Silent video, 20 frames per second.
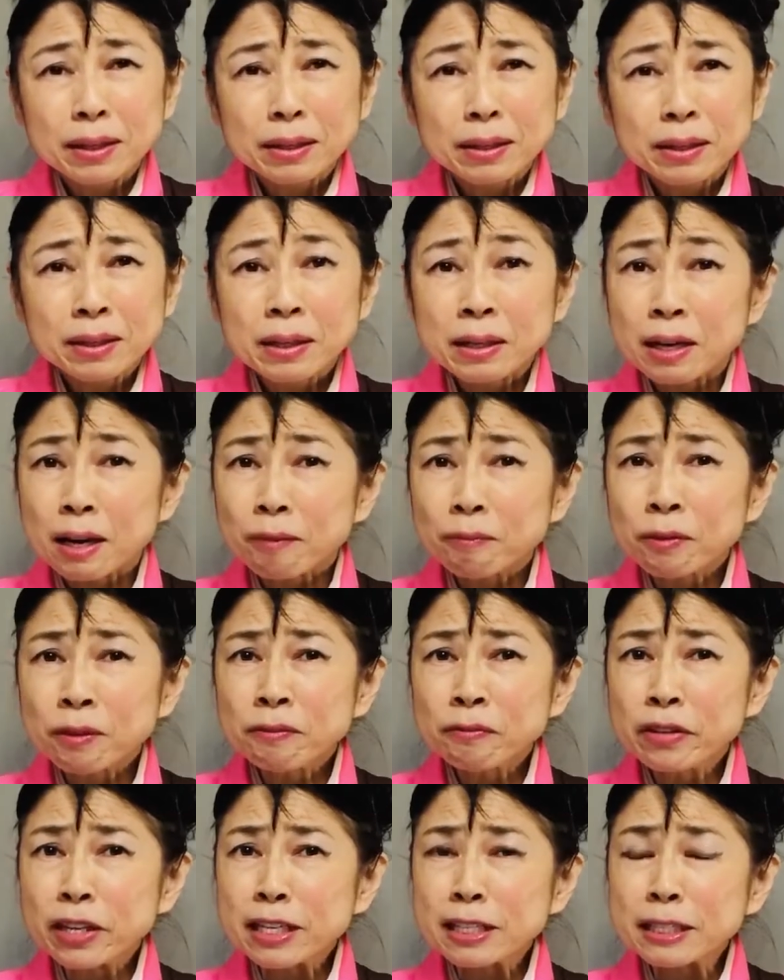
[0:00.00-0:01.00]
And a couple
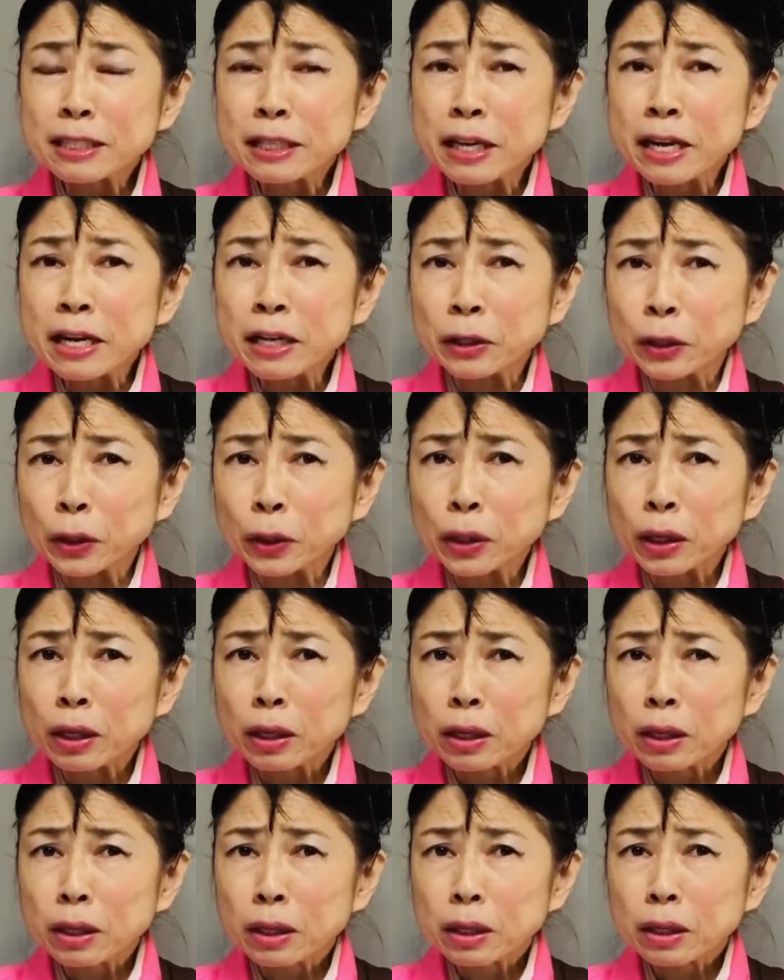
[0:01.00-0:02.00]
of days later,
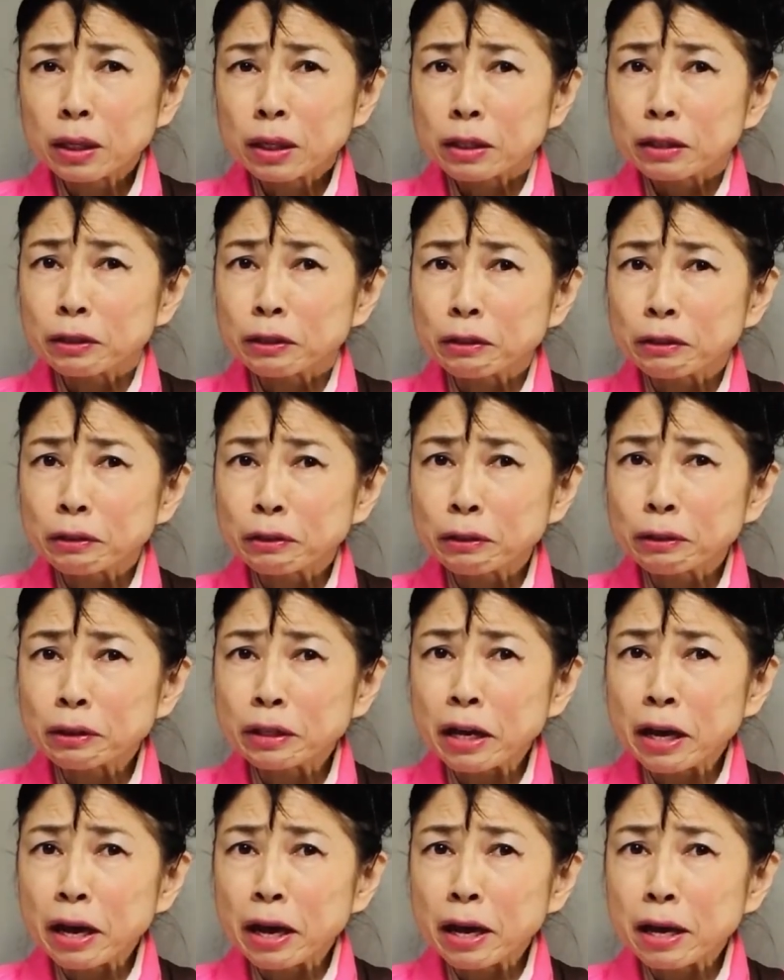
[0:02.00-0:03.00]
the
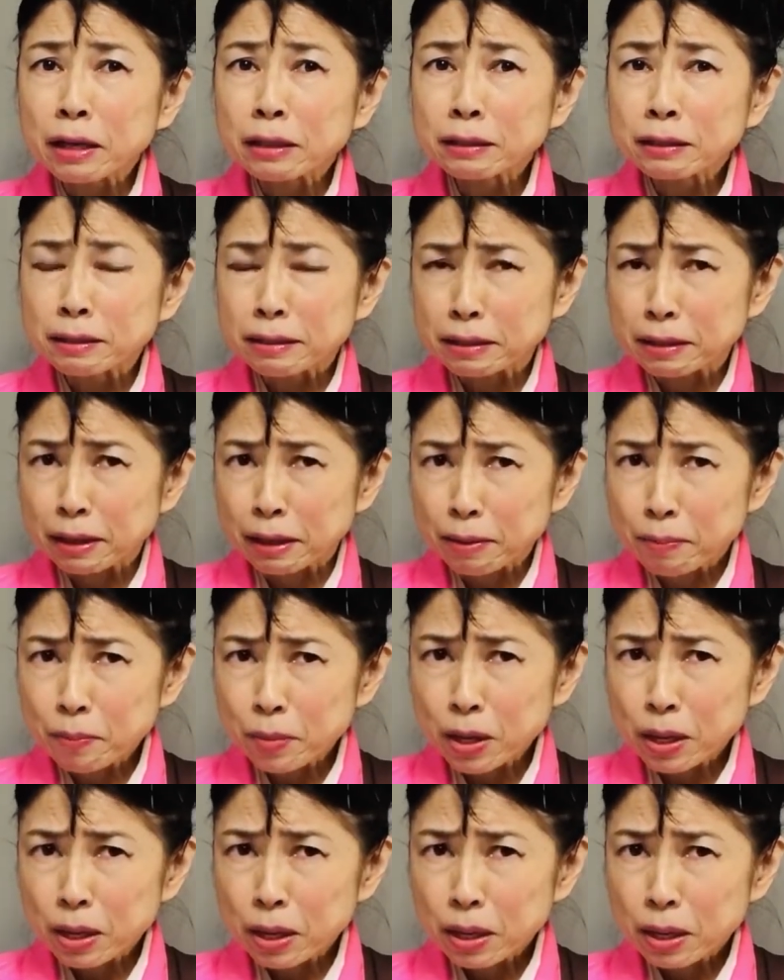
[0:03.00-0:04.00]
girl asked
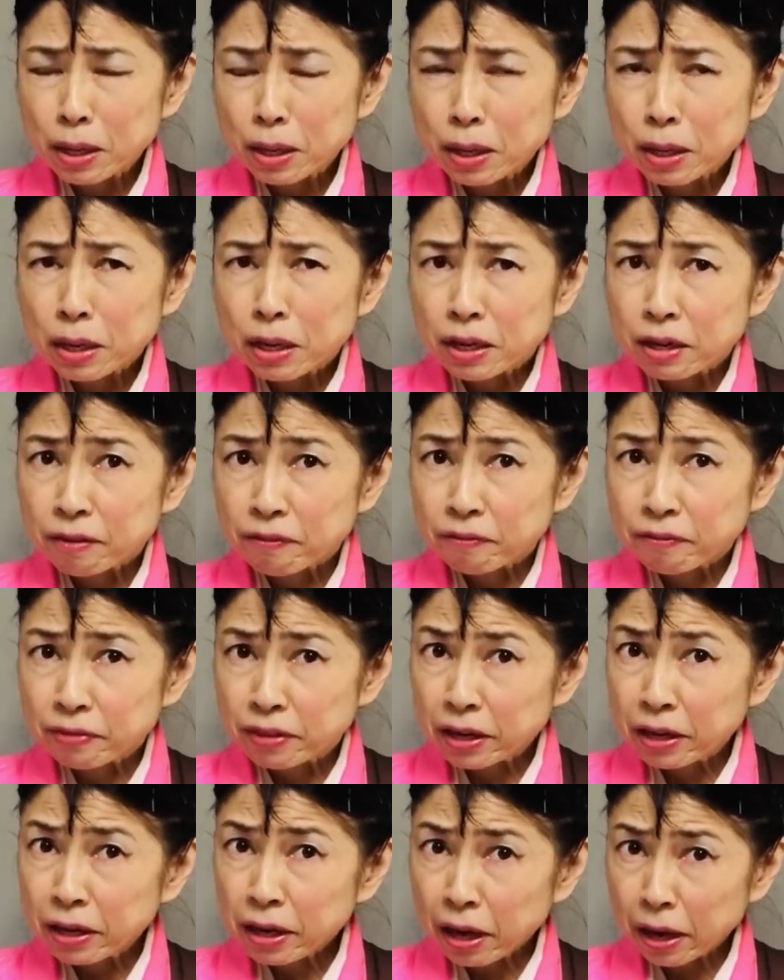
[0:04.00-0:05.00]
them if
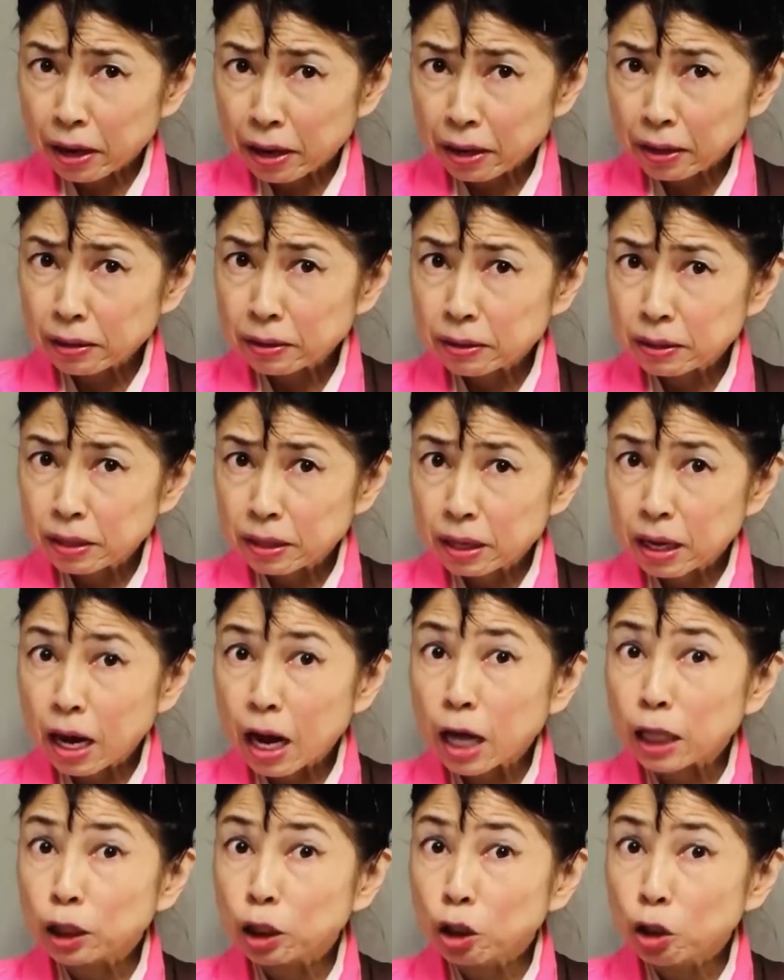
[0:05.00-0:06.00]
they had
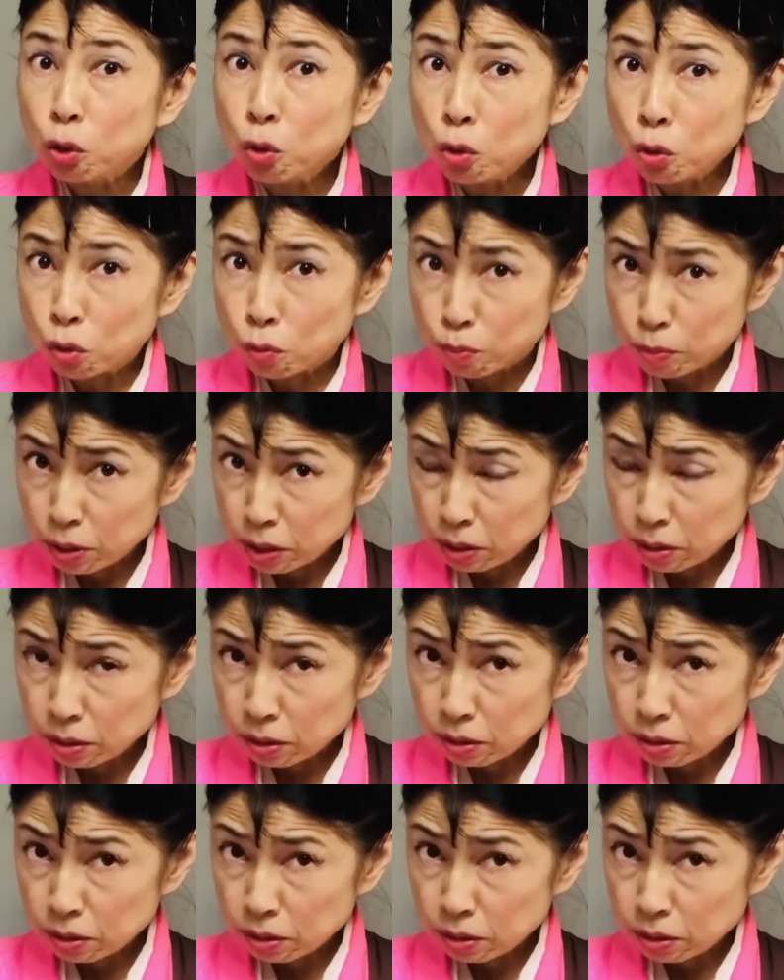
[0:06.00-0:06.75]
a loom